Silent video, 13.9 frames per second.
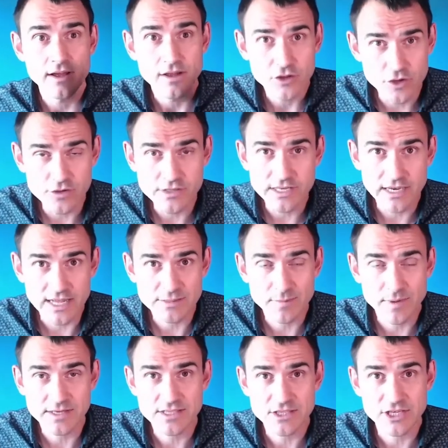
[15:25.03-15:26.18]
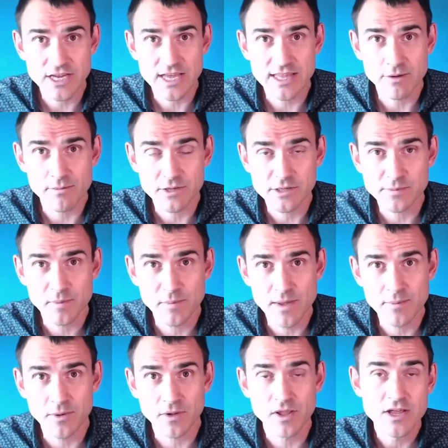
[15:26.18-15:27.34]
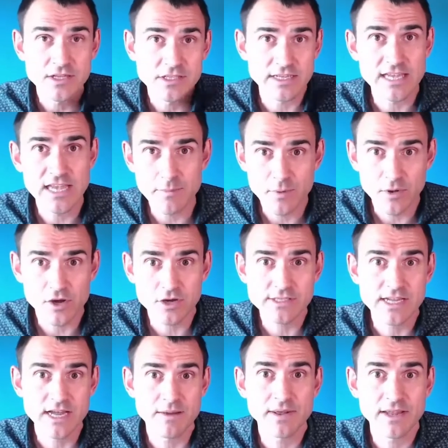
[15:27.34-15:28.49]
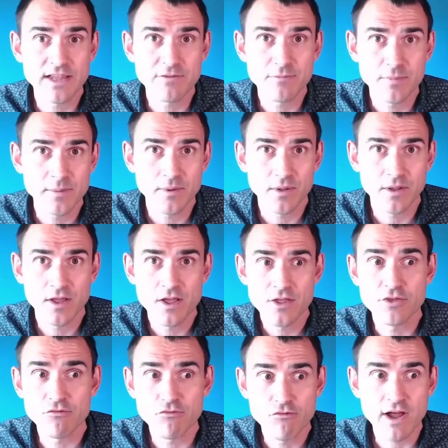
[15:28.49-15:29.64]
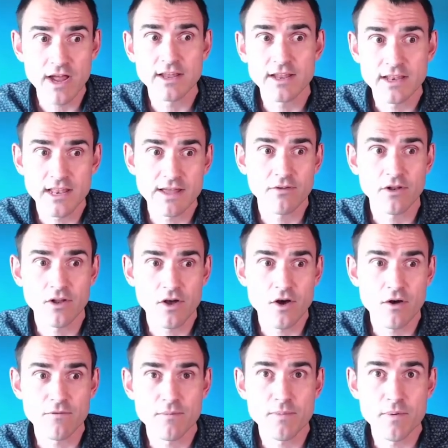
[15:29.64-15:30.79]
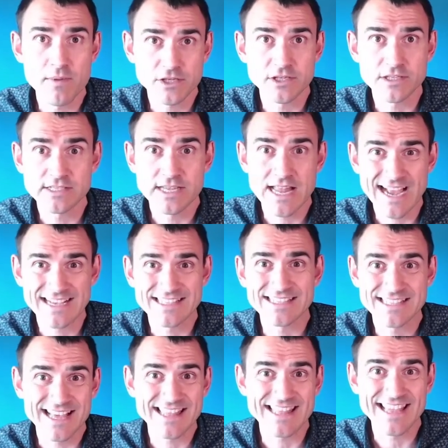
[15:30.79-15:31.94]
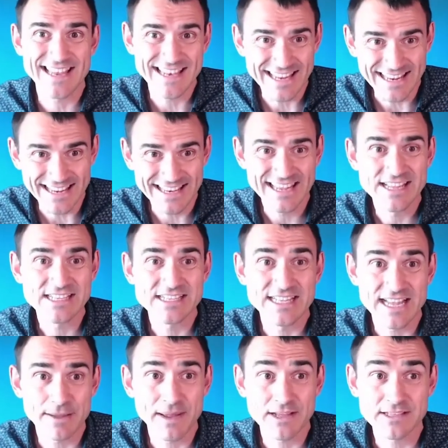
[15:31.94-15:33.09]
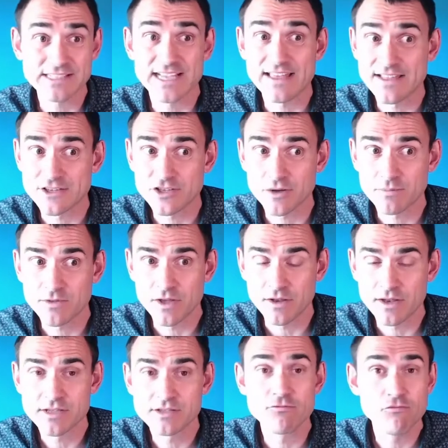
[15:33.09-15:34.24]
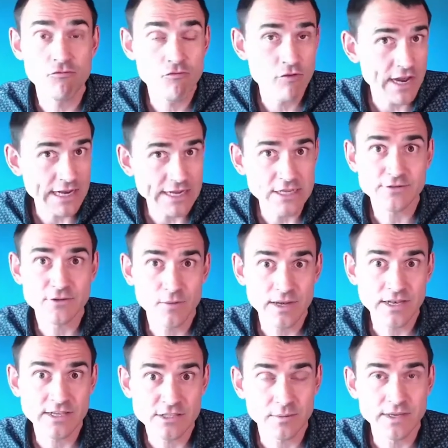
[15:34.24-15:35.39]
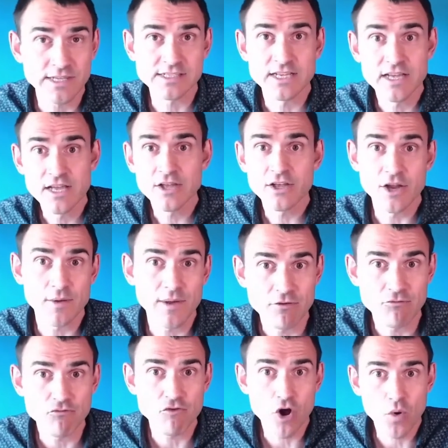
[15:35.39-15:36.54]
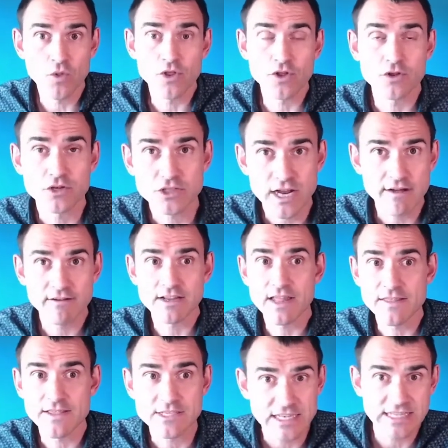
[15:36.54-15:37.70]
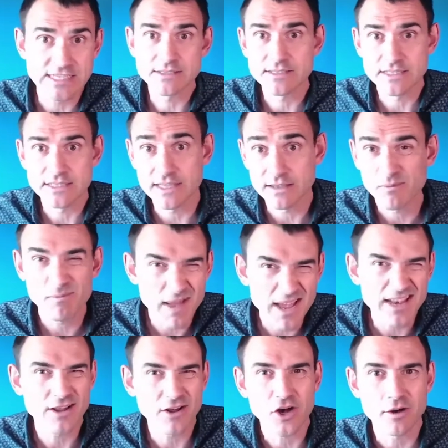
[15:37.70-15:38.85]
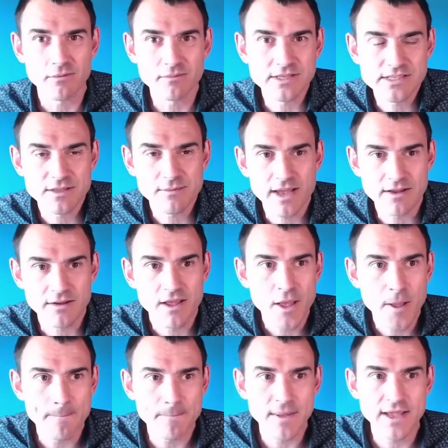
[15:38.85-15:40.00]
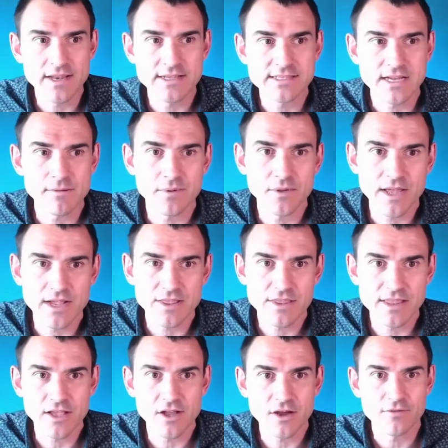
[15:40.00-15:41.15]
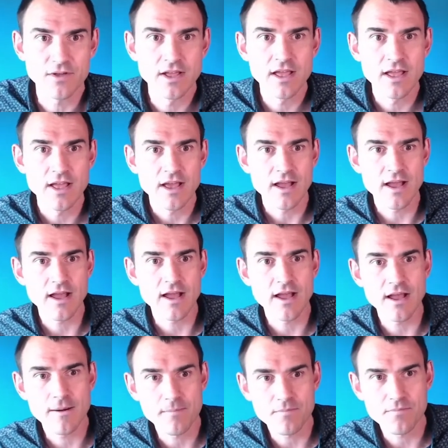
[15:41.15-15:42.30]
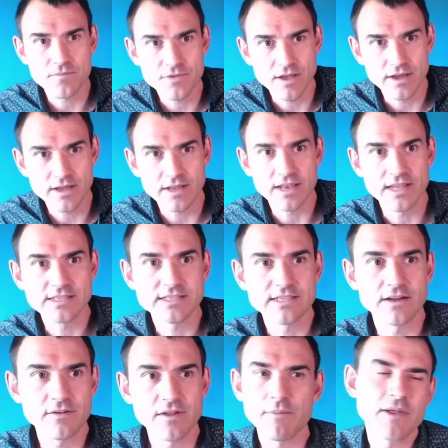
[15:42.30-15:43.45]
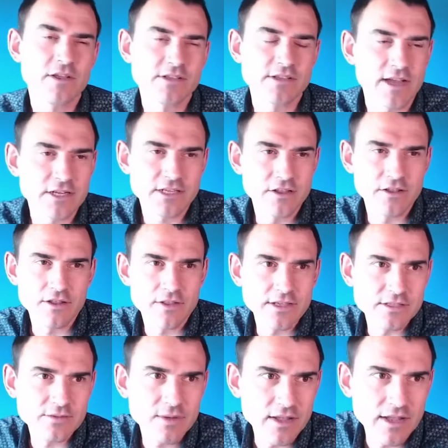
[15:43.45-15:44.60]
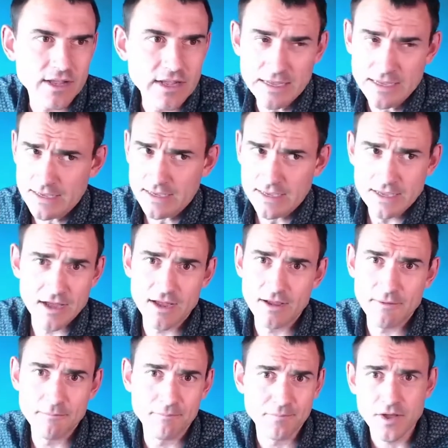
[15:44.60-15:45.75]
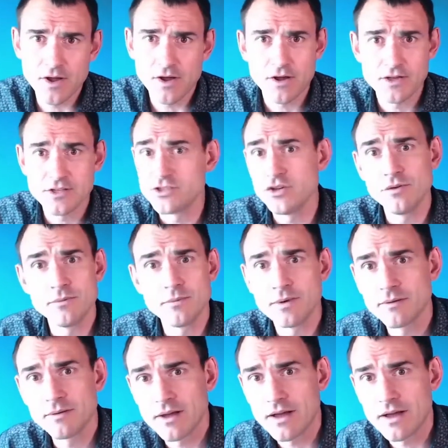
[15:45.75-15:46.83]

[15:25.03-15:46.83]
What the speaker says: using LastPass to share that with multiple people to keep your cost down, but give people the right level of permissions and access that they need to be able to get their job done. Really useful when someone is, in a role that you're sharing like this. You need mainly in comms. It's the main example that I can think of that it lends itself. And we use it actually in other things as well, like our Zoom